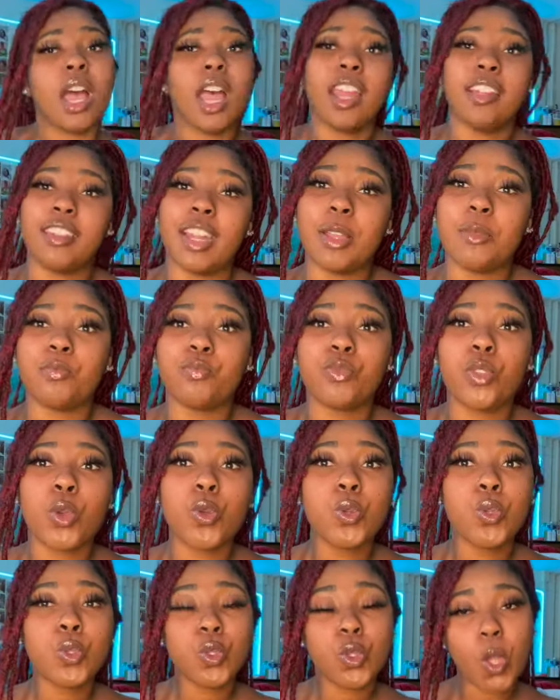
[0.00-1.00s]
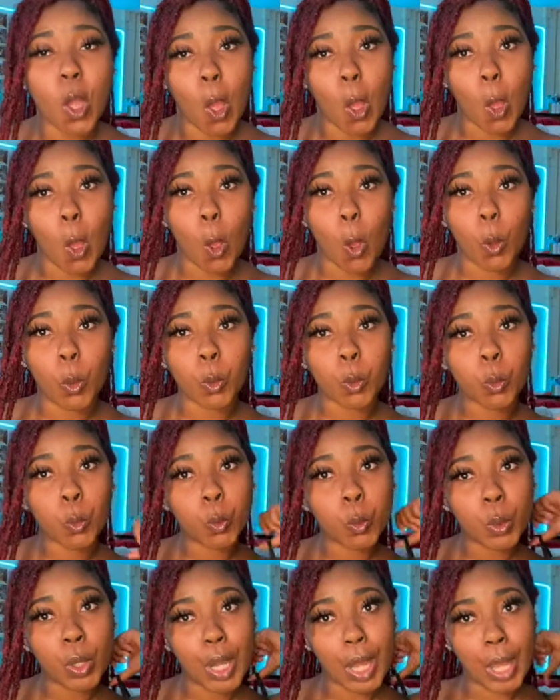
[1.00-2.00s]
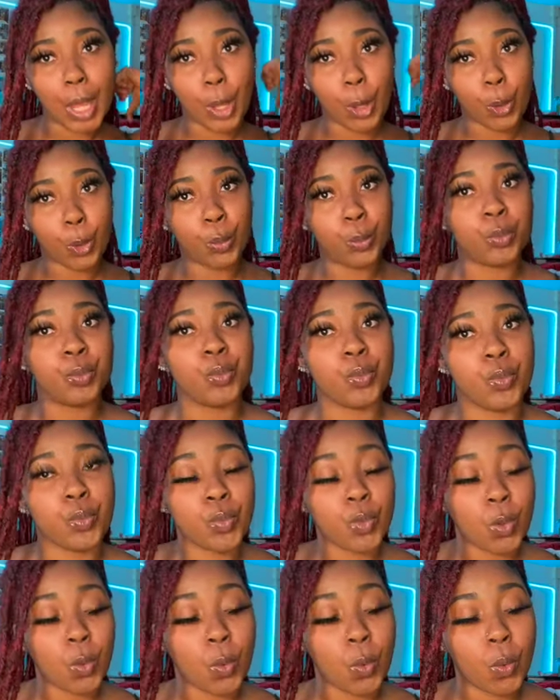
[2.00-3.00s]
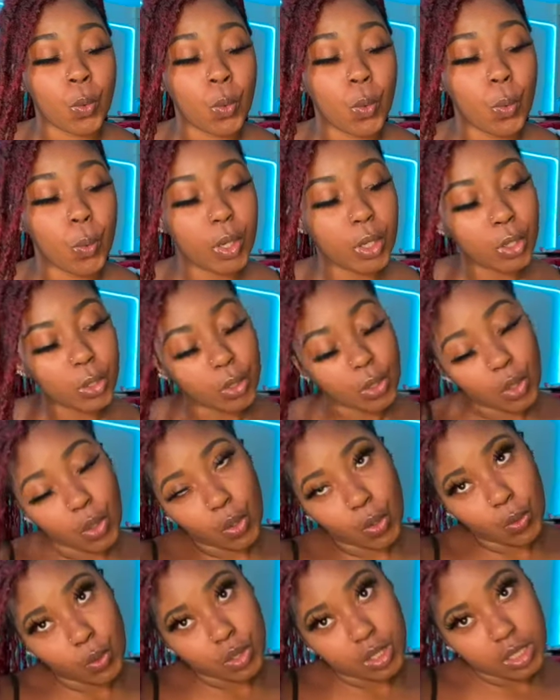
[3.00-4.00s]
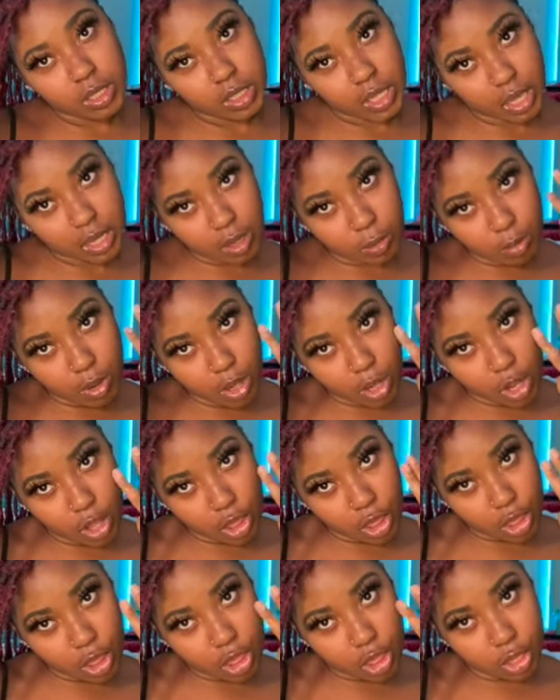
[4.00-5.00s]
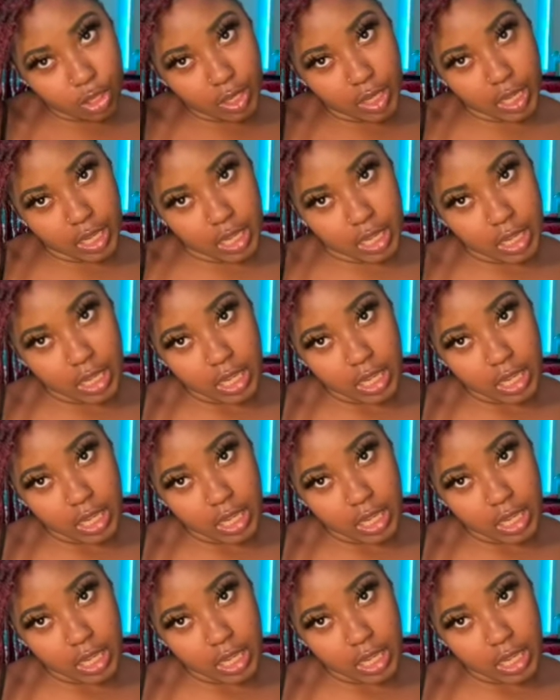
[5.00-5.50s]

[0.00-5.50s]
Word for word: All right, so now we're gonna go to style number three.